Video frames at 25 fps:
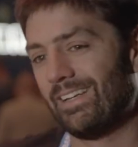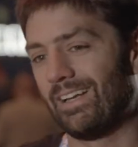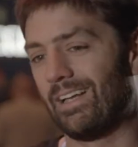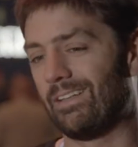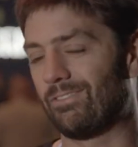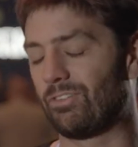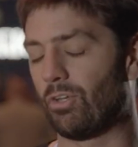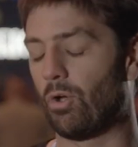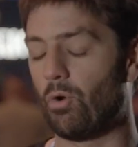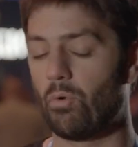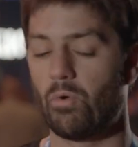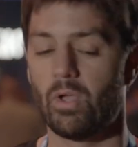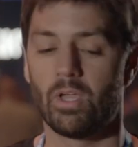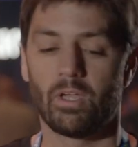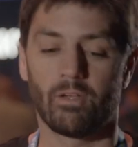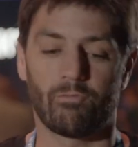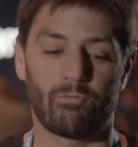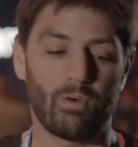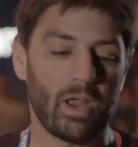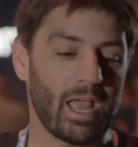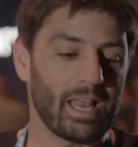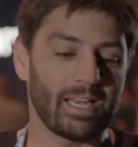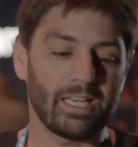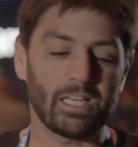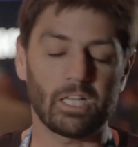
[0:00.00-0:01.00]
And so
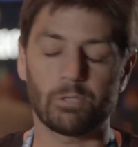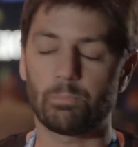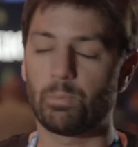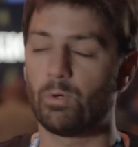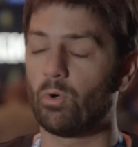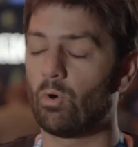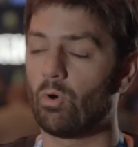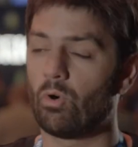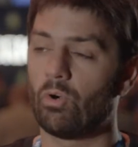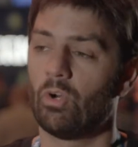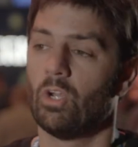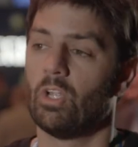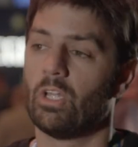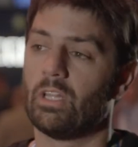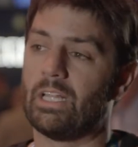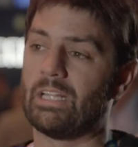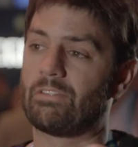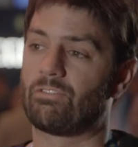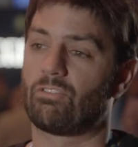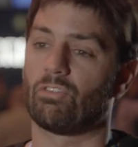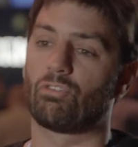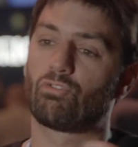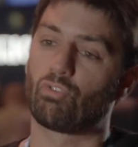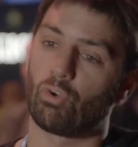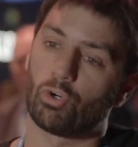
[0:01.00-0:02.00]
for any entrepreneur,
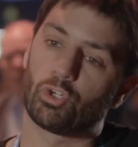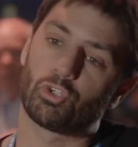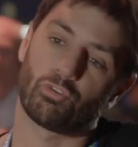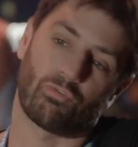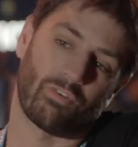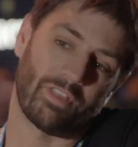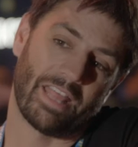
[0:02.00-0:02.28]
it's the search